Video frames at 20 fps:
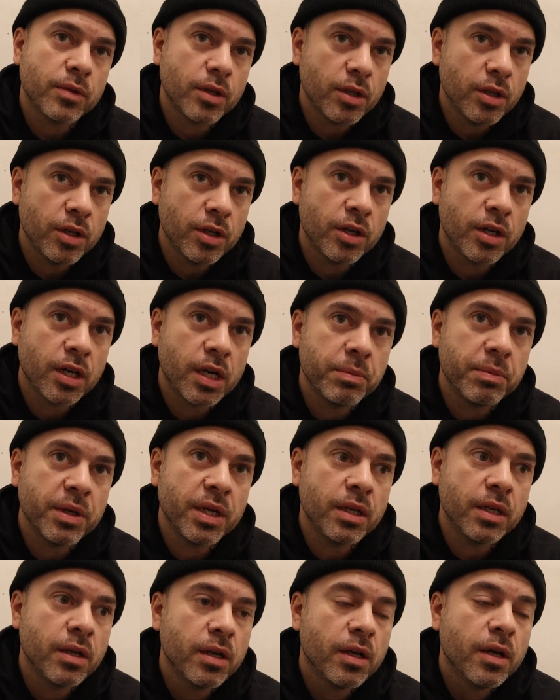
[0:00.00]
You know what I
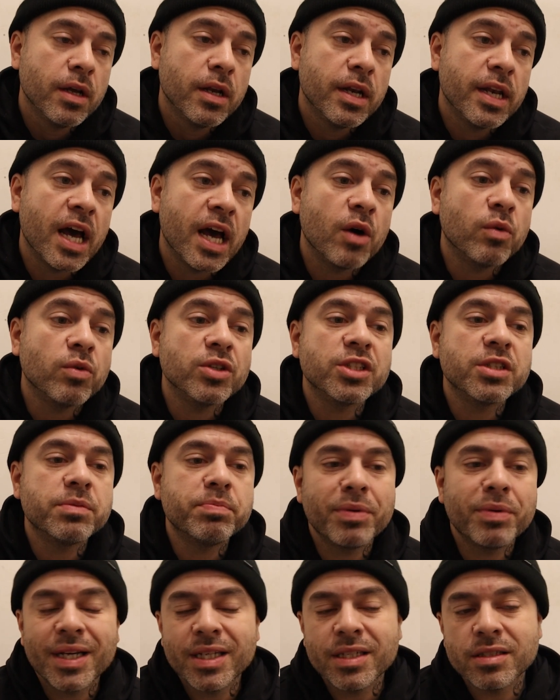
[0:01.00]
mean? Now with
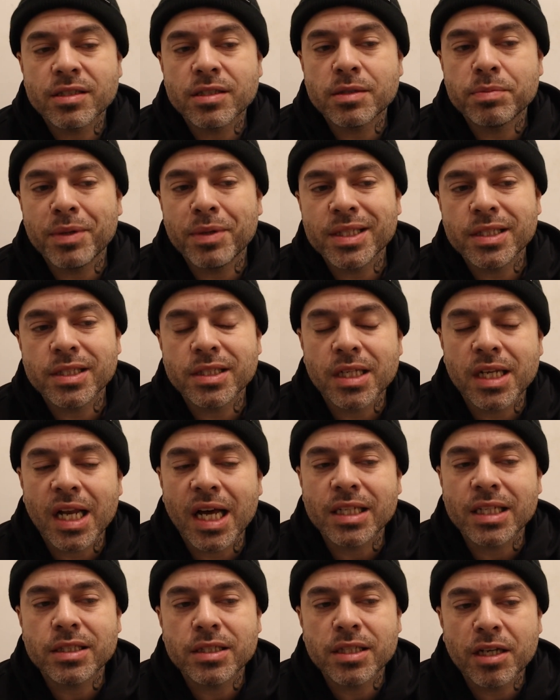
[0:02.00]
Spence is a
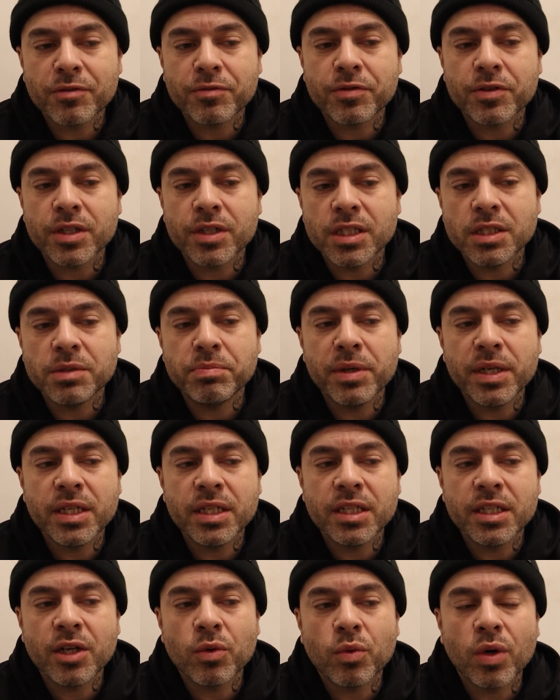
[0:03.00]
lot tougher. He's been
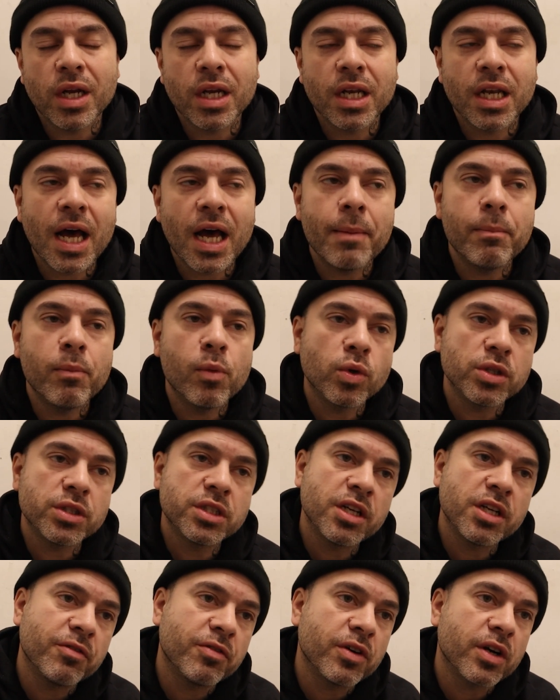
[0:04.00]
in there with a lot more
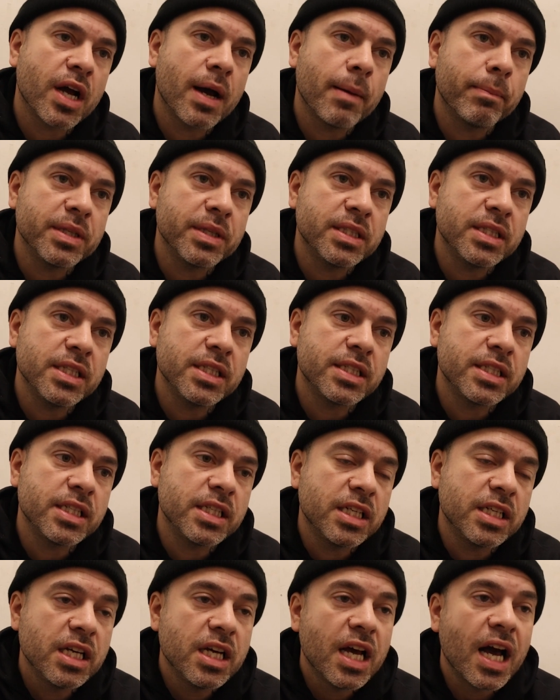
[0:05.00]
tougher competition.
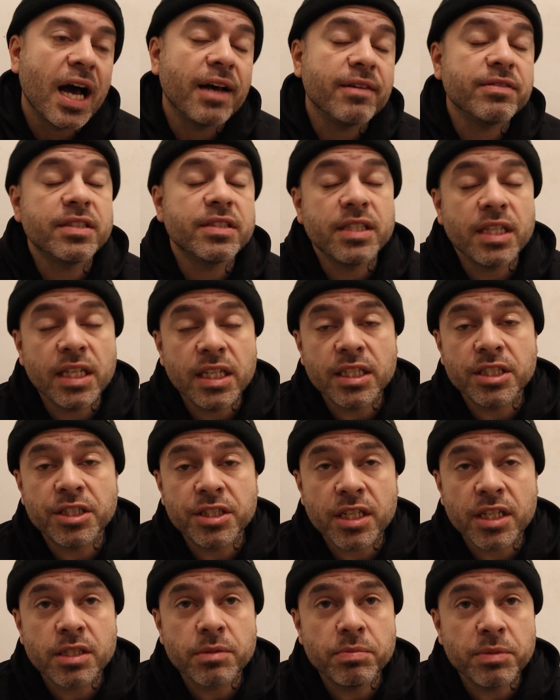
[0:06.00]
I've seen
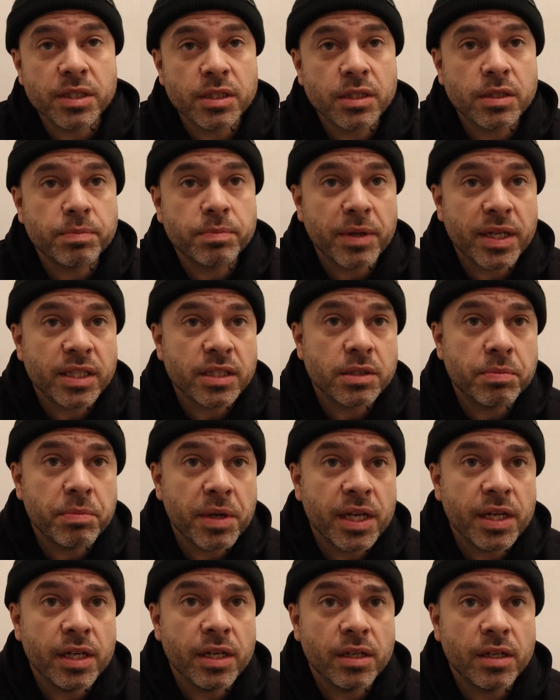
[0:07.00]
adjustments Spence
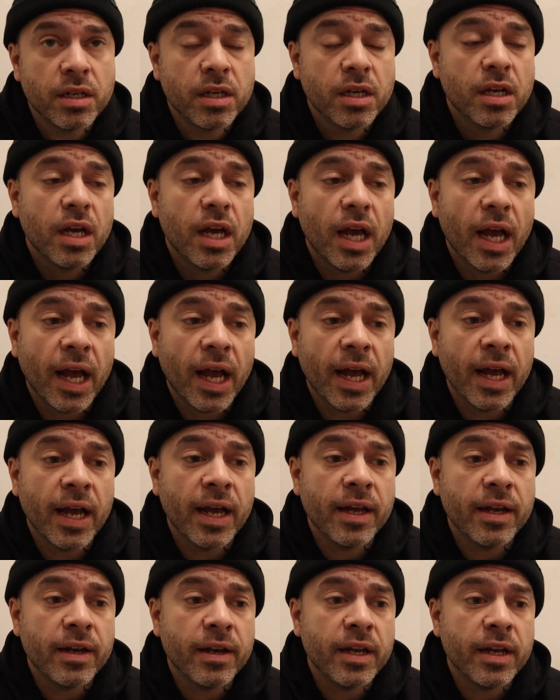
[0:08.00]
made
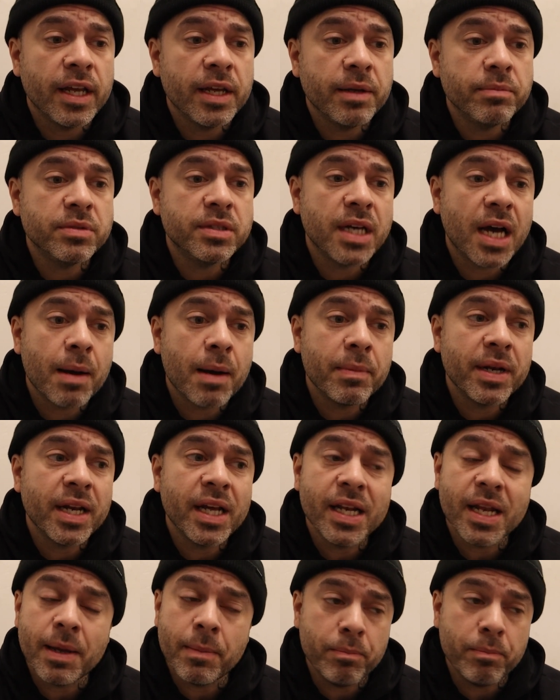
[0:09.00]
and him
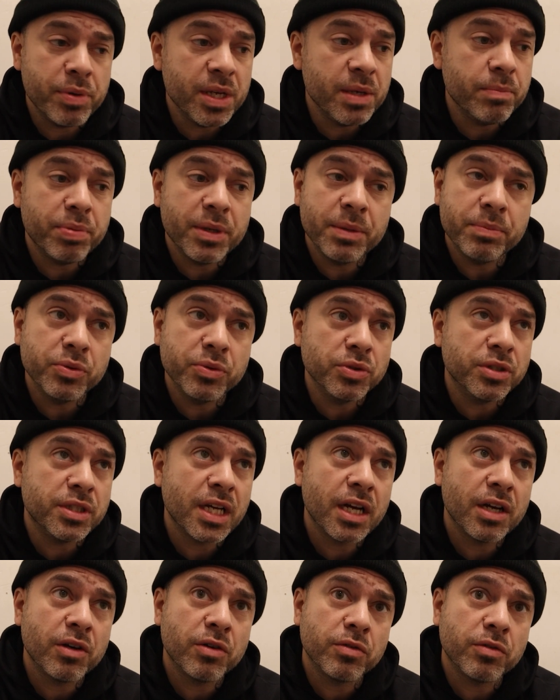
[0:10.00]
dominate and beat people
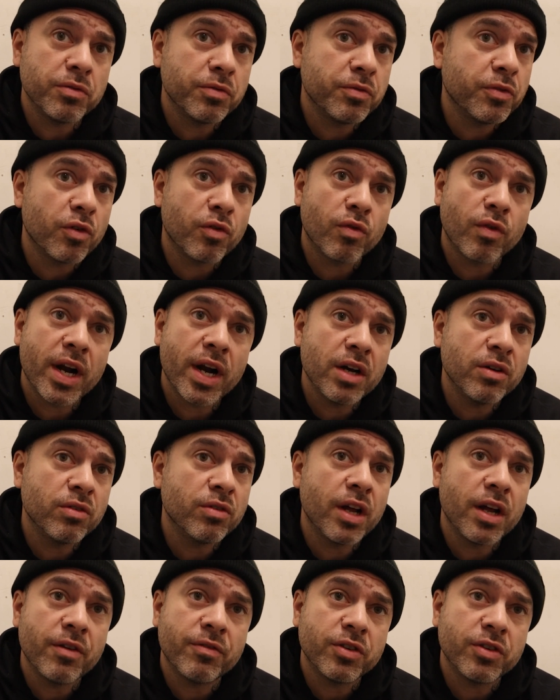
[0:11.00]
down for round
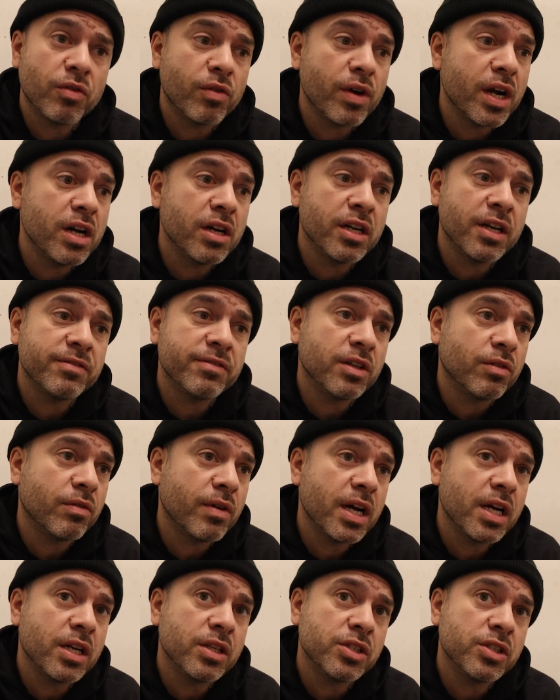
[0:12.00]
after round after
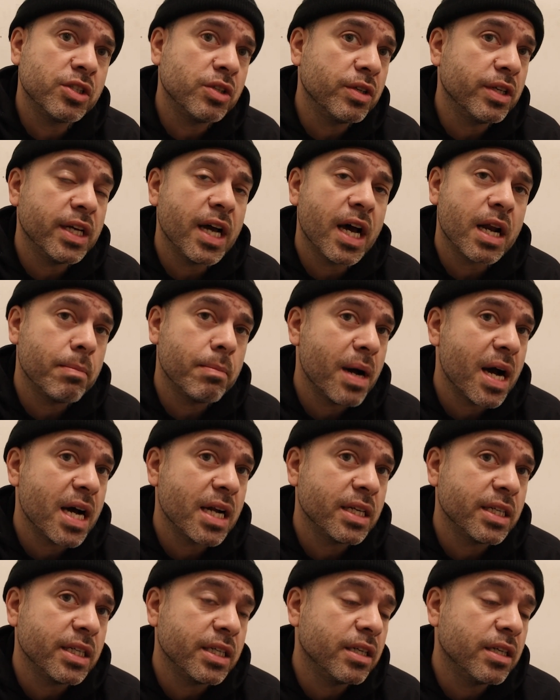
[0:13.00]
round until he got him out
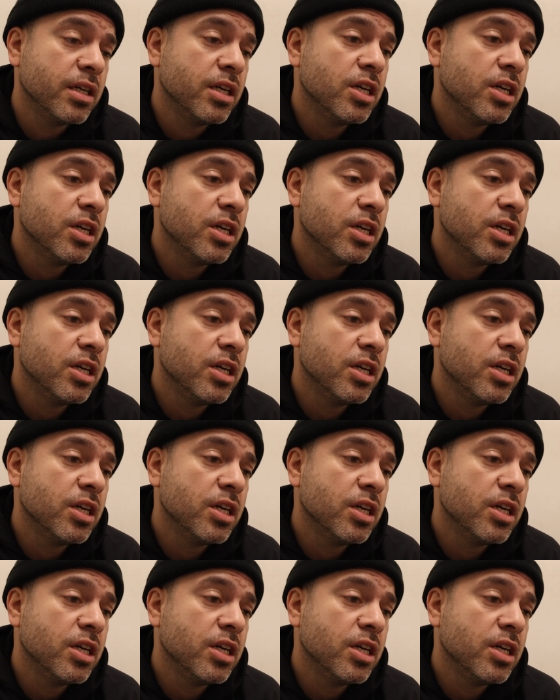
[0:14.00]
of there.